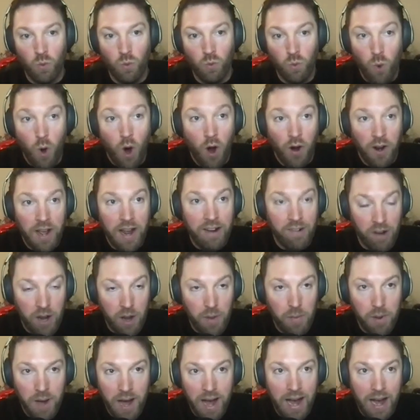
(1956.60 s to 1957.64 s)
one
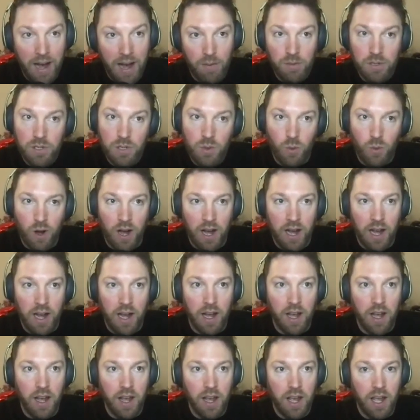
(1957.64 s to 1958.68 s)
area perhaps
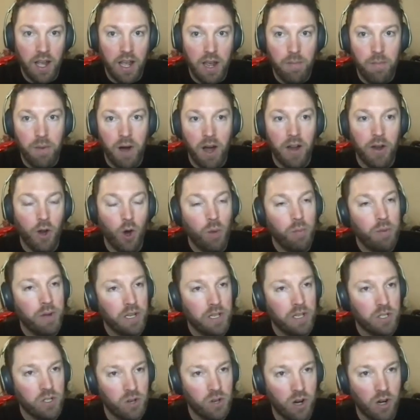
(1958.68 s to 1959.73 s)
where he might not
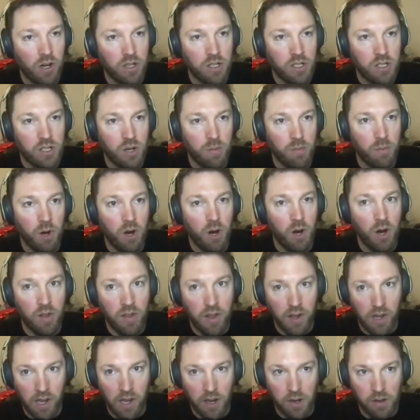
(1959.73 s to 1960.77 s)
be as strong as some
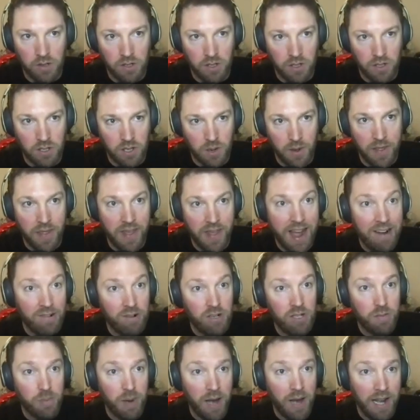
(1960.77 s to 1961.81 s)
other coaches. So in
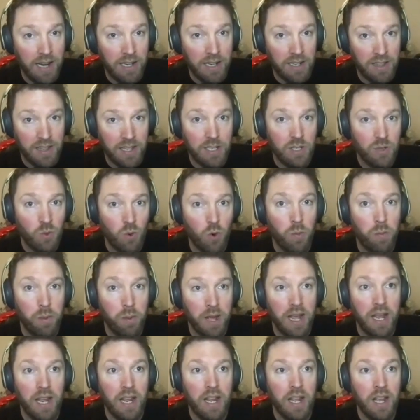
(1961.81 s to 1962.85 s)
that respect, this will
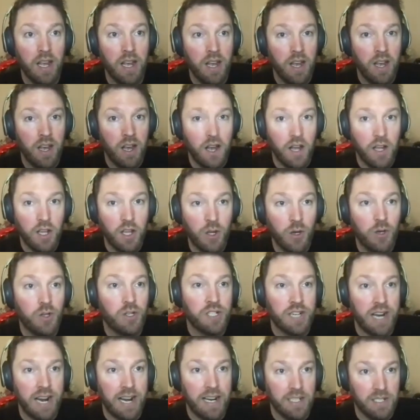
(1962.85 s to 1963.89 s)
be a
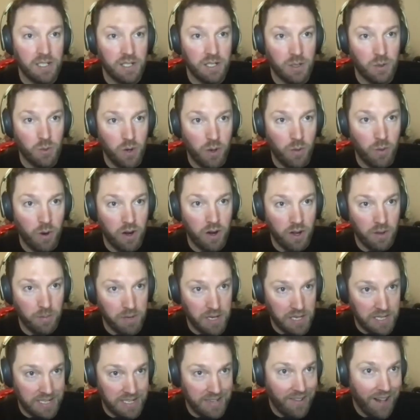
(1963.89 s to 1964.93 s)
huge challenge this week, won't it?
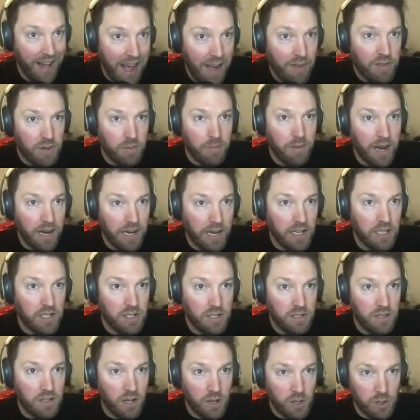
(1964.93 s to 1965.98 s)
Because he'll have to
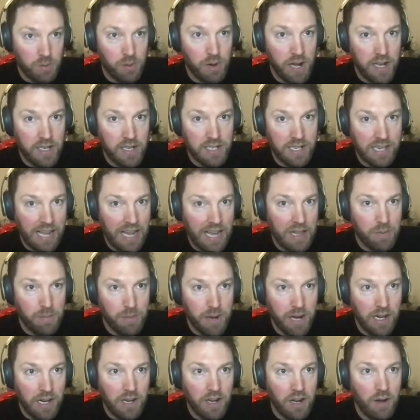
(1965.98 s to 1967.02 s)
manage those players and get them
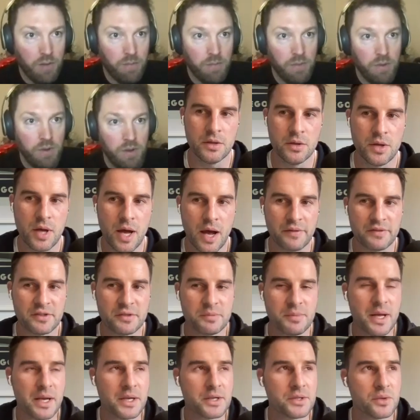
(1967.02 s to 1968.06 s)
back up. You have
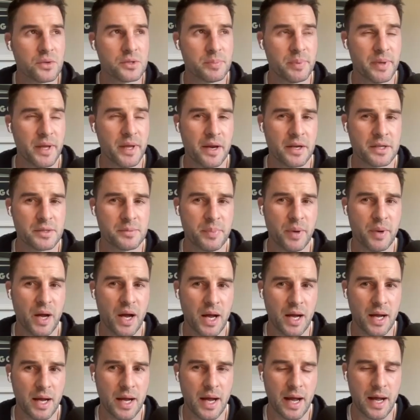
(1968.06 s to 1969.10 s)
to manage those players,
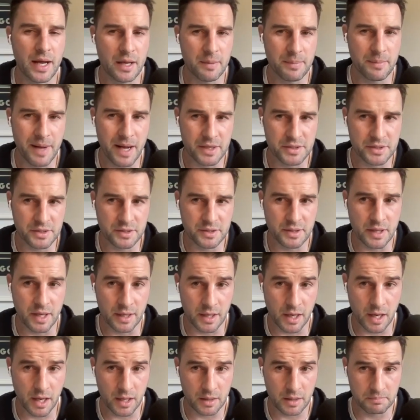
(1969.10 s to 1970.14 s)
but I imagine,
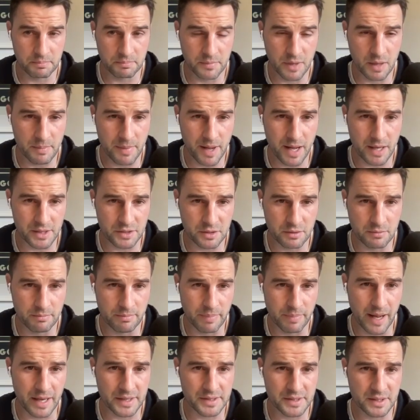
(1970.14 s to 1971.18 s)
and I imagine
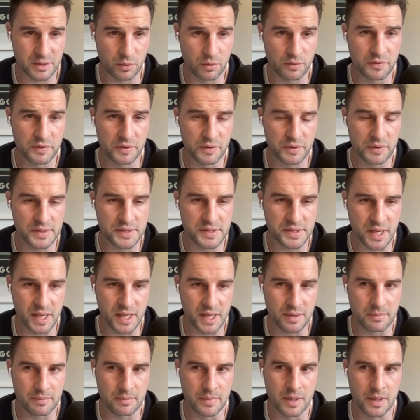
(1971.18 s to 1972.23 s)
Basta will feel the
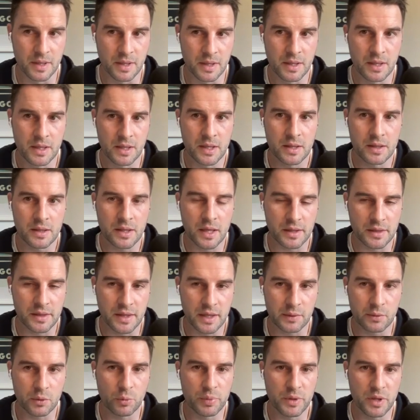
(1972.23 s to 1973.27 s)
same. Like
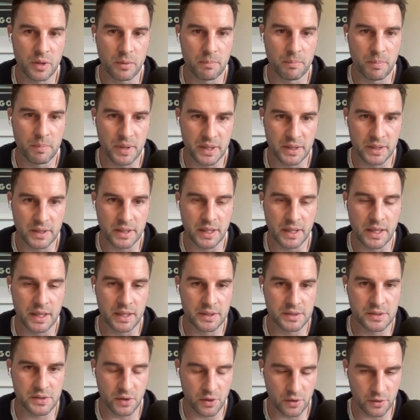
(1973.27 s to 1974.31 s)
there will be a big
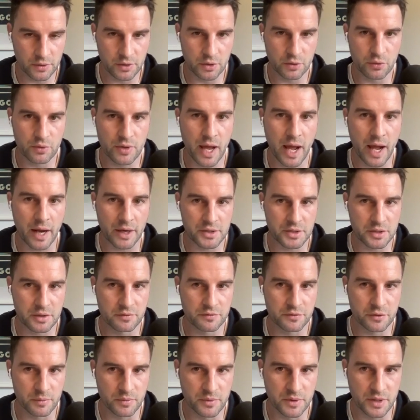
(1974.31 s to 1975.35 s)
internal reaction
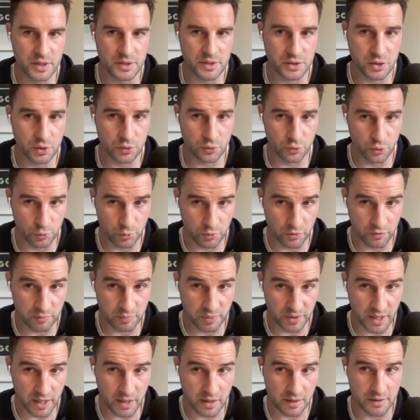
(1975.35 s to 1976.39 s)
from this group of
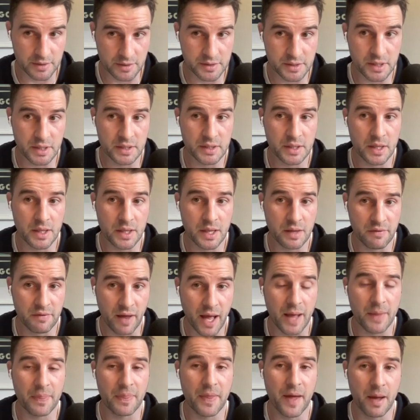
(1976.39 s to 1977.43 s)
players in that they've
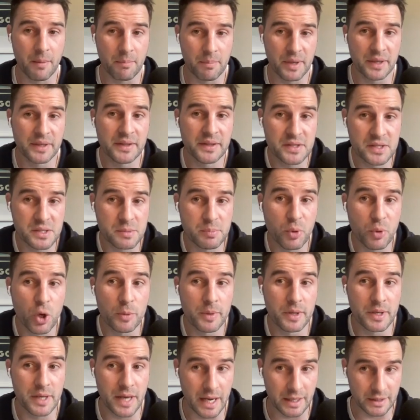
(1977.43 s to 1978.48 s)
had that big
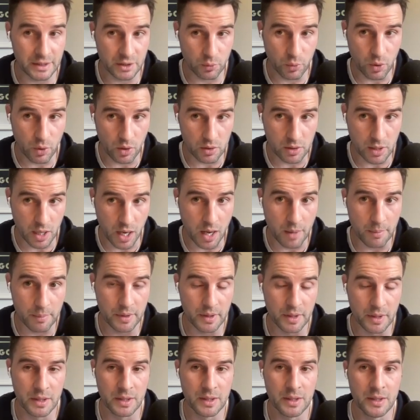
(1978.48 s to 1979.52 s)
disappointment at the World Cup.
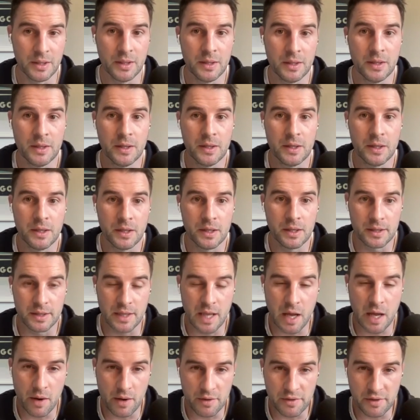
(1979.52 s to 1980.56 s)

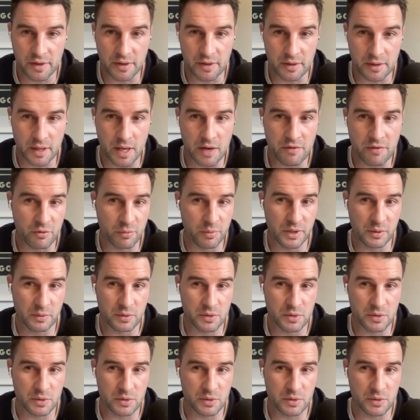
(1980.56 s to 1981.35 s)
Now I think everybody